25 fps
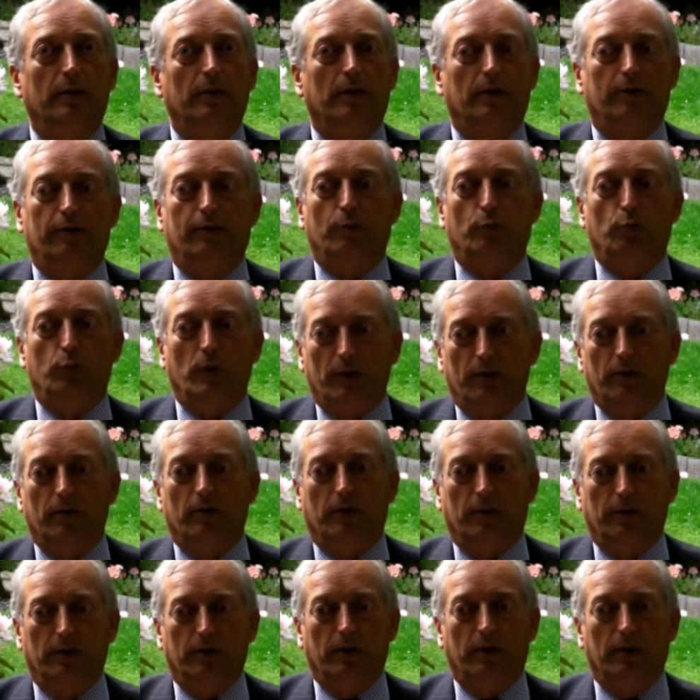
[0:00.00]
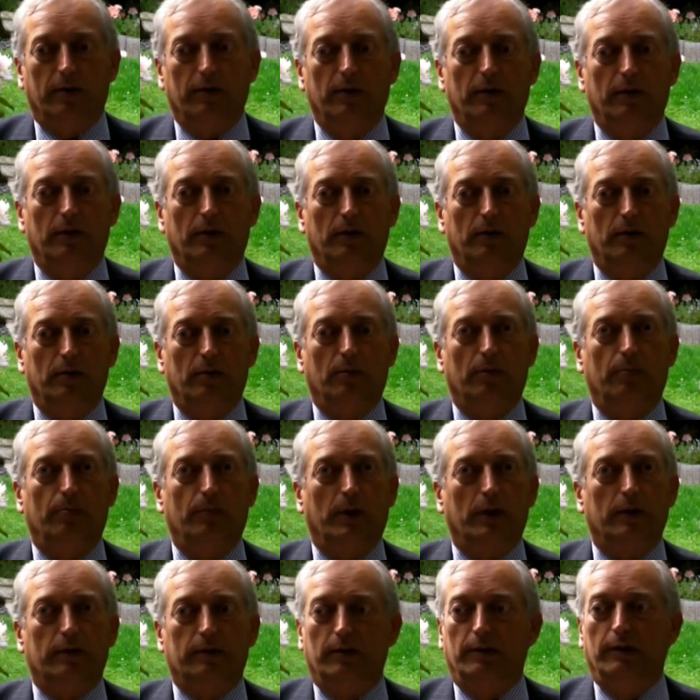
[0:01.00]
as to whether or not Lord
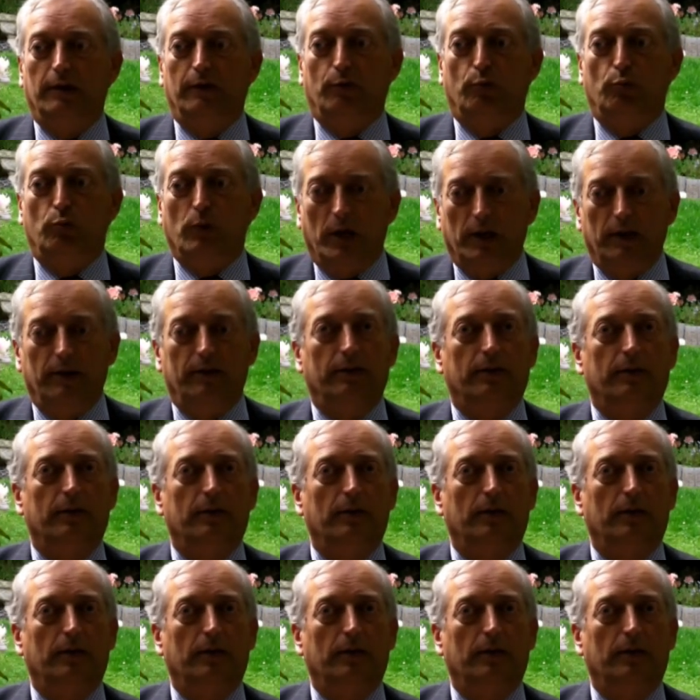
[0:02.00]
Monckton is right